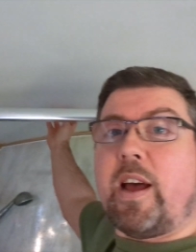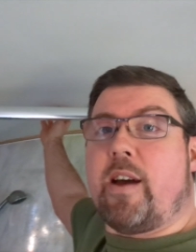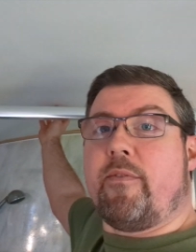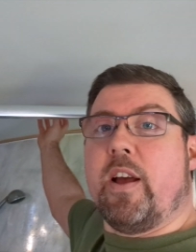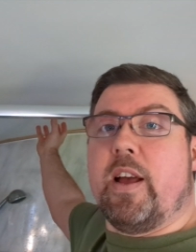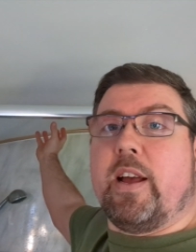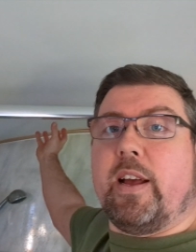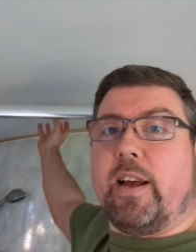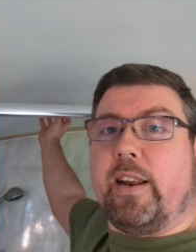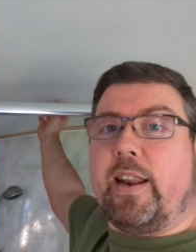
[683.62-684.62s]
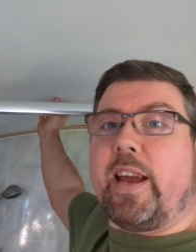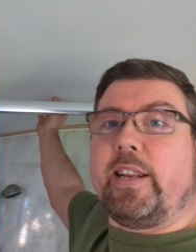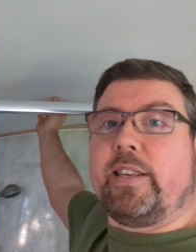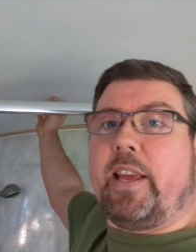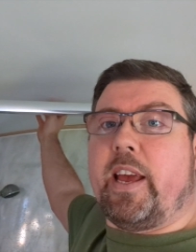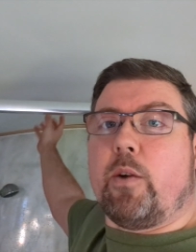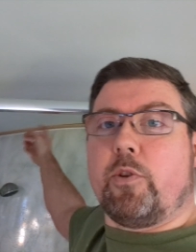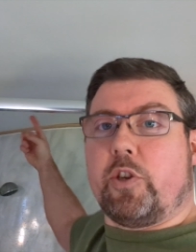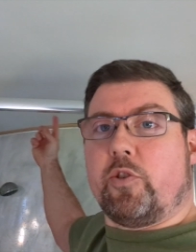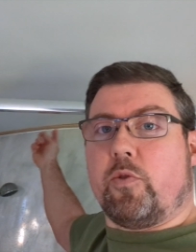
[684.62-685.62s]
have a light here
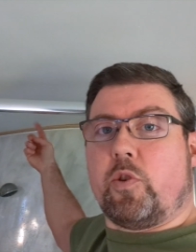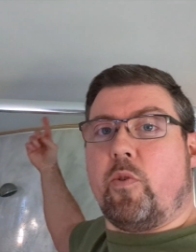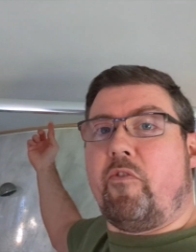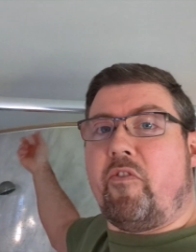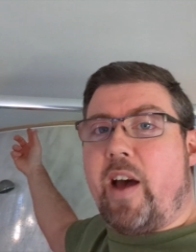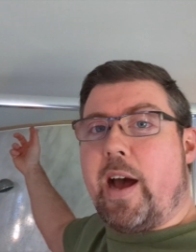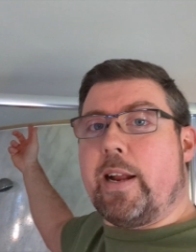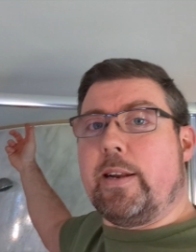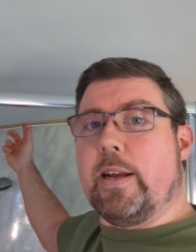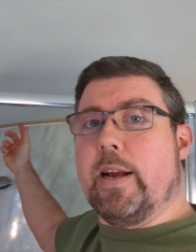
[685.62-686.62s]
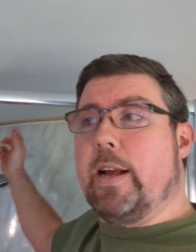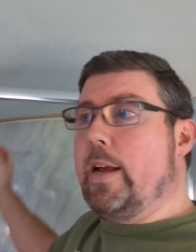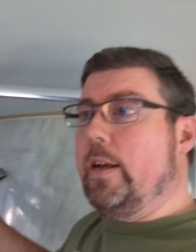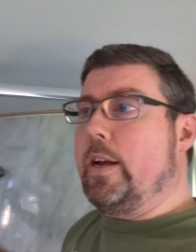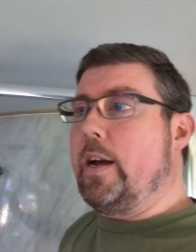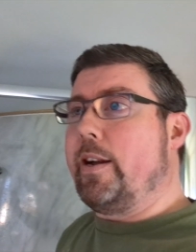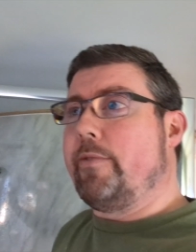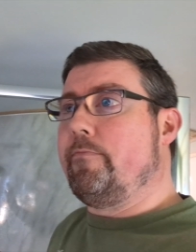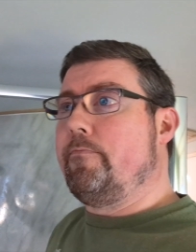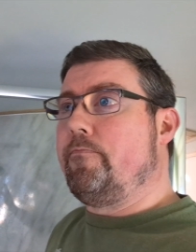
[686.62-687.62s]
which is also a fan.
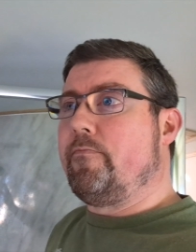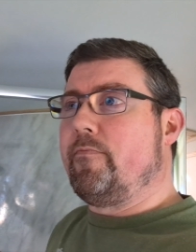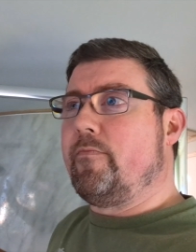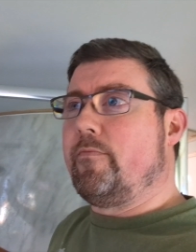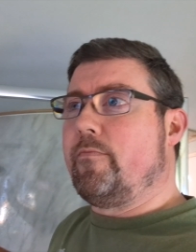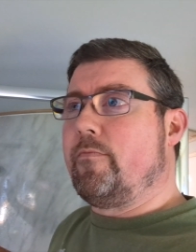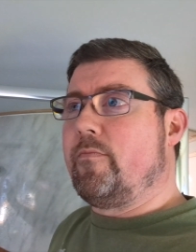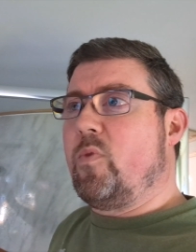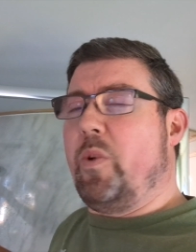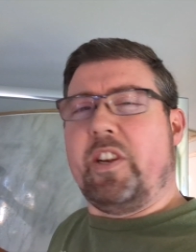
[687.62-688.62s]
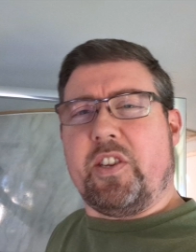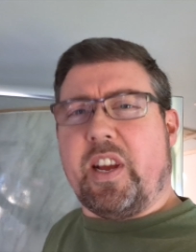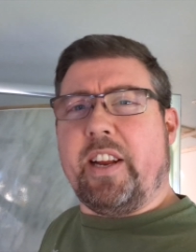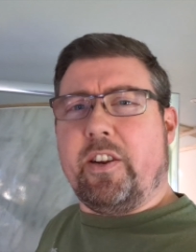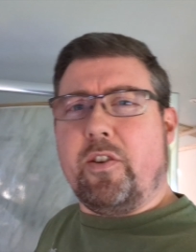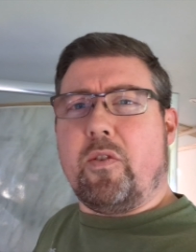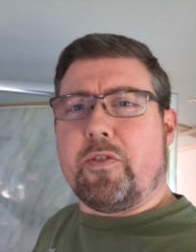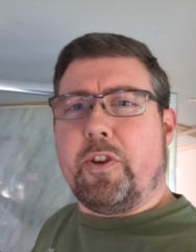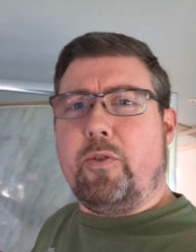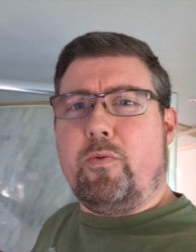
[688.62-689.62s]
Um, we decided
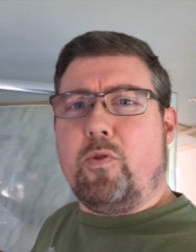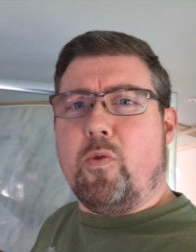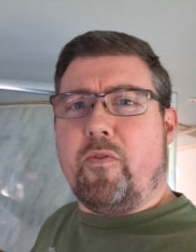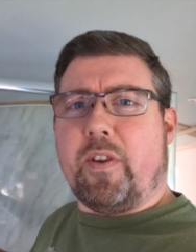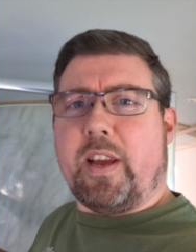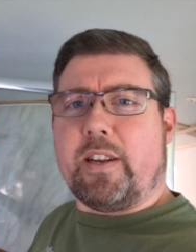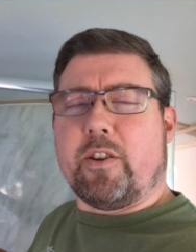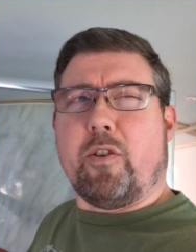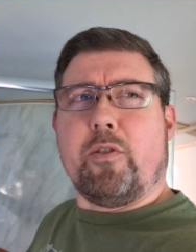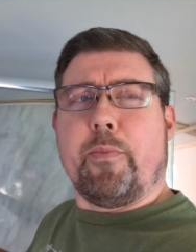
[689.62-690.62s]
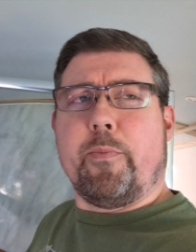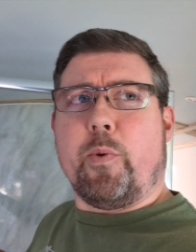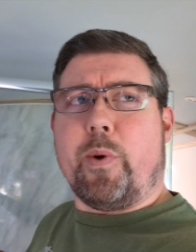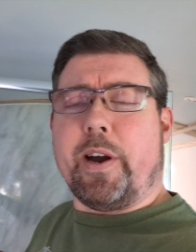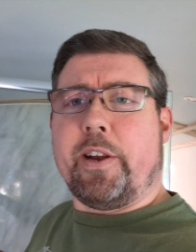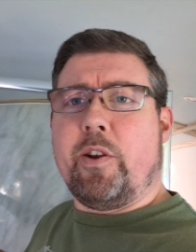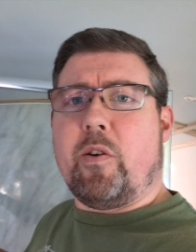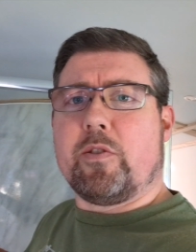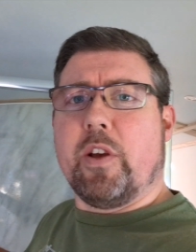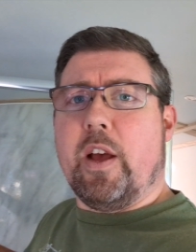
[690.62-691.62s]
not to go for that. I can't remember why
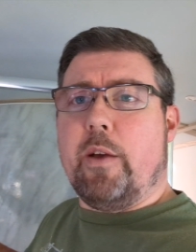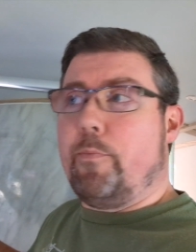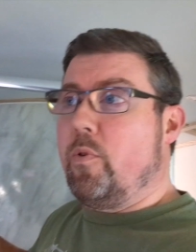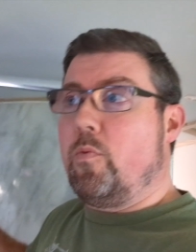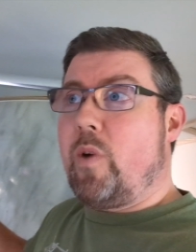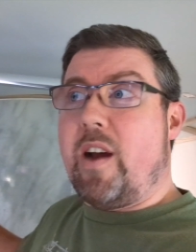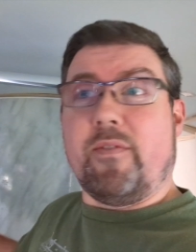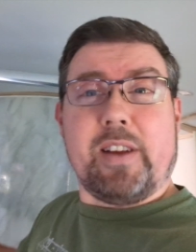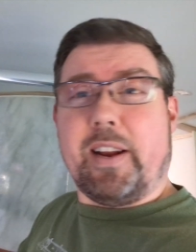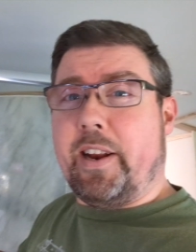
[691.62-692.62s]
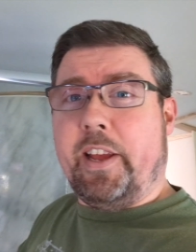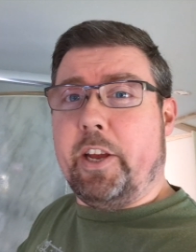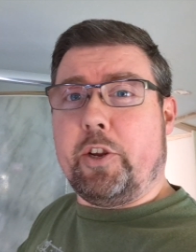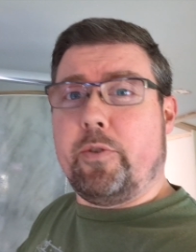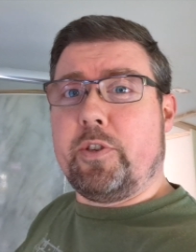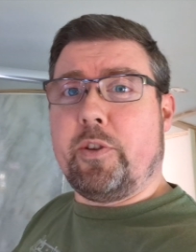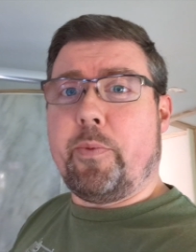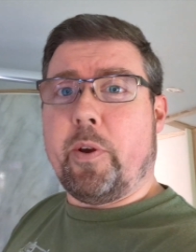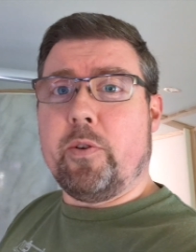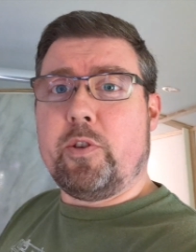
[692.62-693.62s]
not, but we haven't had any issues, to
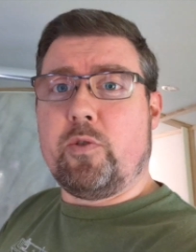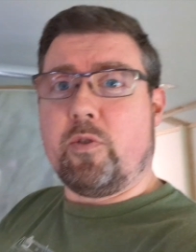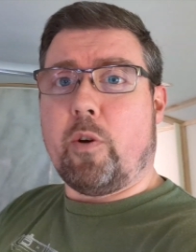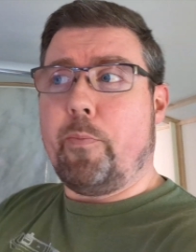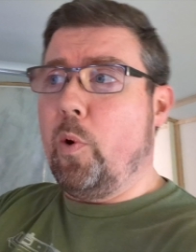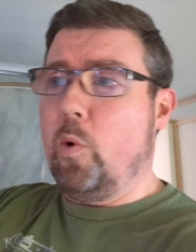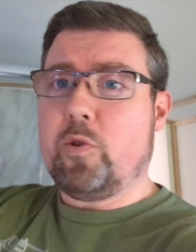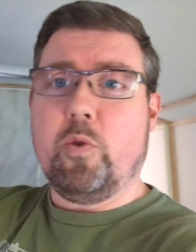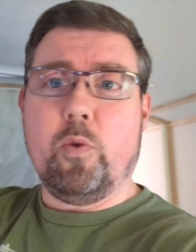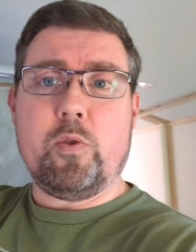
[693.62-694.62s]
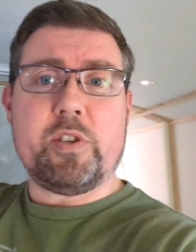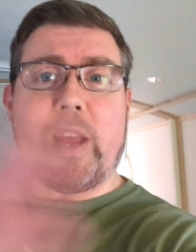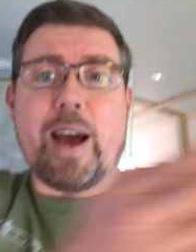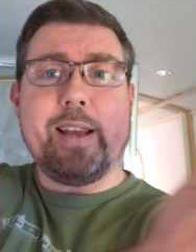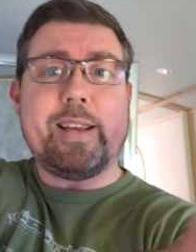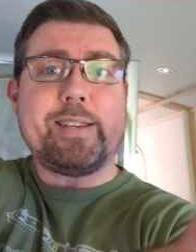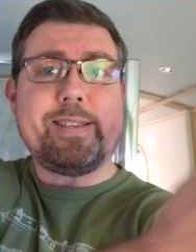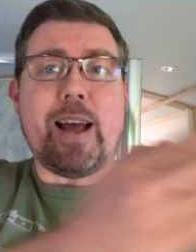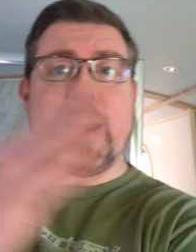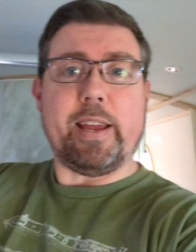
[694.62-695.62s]
be honest. We've got portholes either
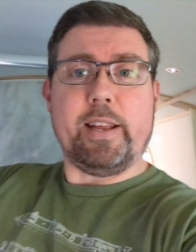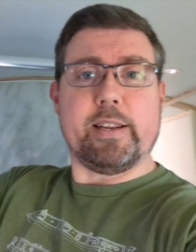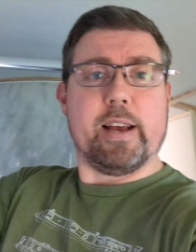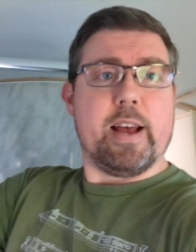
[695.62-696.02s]
side,